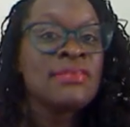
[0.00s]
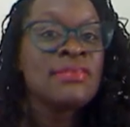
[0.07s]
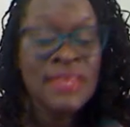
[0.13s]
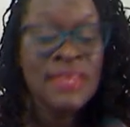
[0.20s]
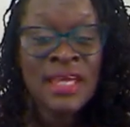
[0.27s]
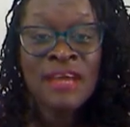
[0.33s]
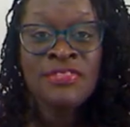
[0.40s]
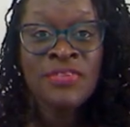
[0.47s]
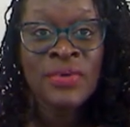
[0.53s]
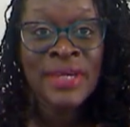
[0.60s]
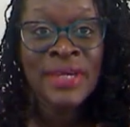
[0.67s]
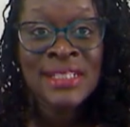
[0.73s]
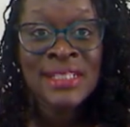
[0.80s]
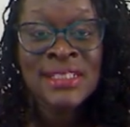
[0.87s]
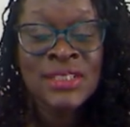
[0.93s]
therefore
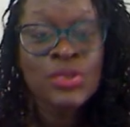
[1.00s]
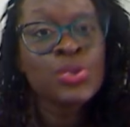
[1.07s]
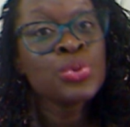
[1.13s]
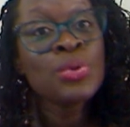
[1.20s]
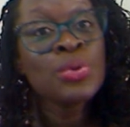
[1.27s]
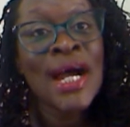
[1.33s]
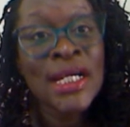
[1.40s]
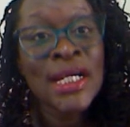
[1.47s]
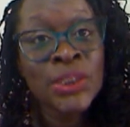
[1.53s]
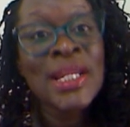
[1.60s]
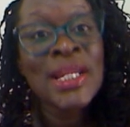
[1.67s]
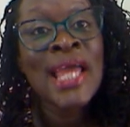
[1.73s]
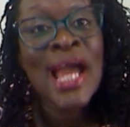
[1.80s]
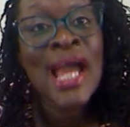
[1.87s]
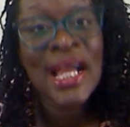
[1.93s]
get to
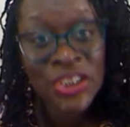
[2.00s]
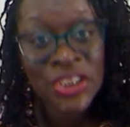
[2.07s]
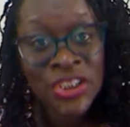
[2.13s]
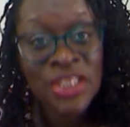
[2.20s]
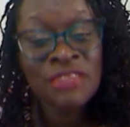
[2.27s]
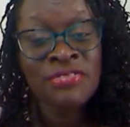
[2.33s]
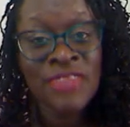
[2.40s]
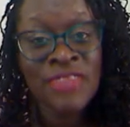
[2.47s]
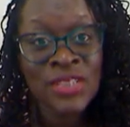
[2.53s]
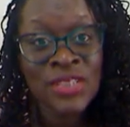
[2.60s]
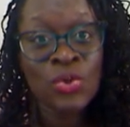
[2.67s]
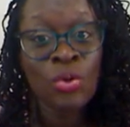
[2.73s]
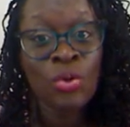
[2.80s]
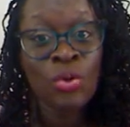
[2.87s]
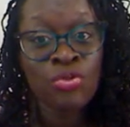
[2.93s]
actually achieve
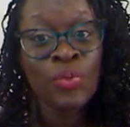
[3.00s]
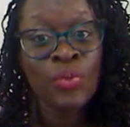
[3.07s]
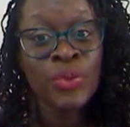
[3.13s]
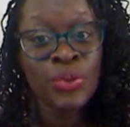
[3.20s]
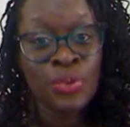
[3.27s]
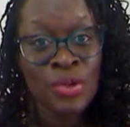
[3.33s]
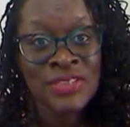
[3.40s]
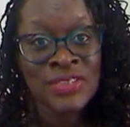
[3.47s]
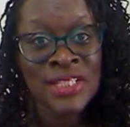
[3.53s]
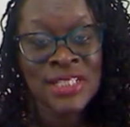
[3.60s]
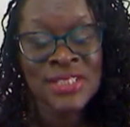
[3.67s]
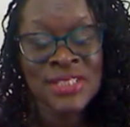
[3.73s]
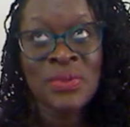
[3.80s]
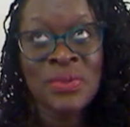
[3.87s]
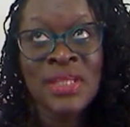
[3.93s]
that goal for which you have
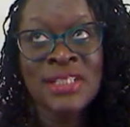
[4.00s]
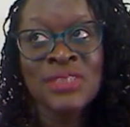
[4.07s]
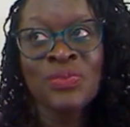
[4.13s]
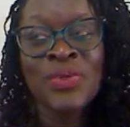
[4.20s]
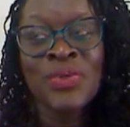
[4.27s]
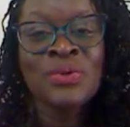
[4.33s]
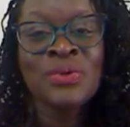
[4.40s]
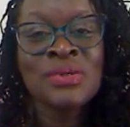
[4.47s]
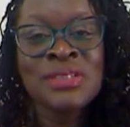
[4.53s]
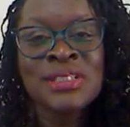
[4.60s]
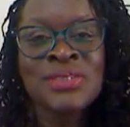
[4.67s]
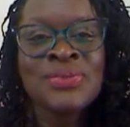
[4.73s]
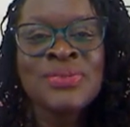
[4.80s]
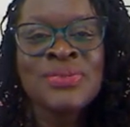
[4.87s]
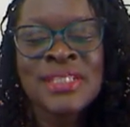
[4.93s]
set, so that we
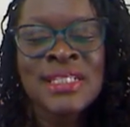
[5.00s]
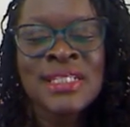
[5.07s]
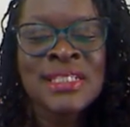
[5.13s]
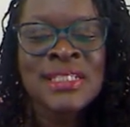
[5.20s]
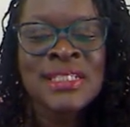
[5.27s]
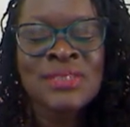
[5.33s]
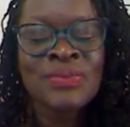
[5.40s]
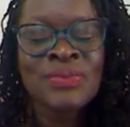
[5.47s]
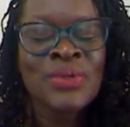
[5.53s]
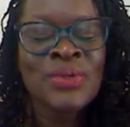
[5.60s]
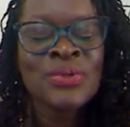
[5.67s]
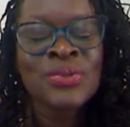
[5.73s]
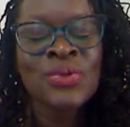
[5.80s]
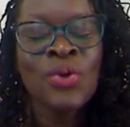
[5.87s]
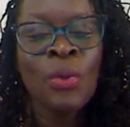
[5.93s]

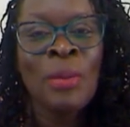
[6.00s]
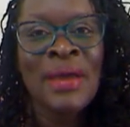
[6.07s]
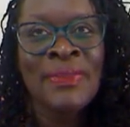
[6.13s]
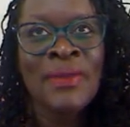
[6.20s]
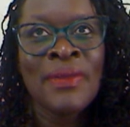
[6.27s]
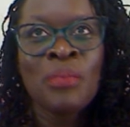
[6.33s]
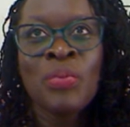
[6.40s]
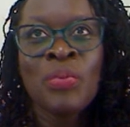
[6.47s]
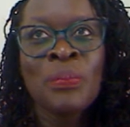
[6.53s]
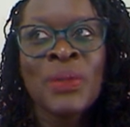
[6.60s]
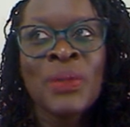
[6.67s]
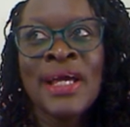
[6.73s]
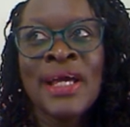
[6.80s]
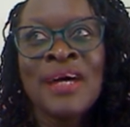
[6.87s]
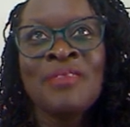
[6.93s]
don't go by the
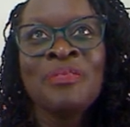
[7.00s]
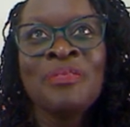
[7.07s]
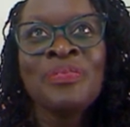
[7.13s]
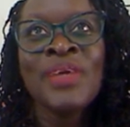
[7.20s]
popular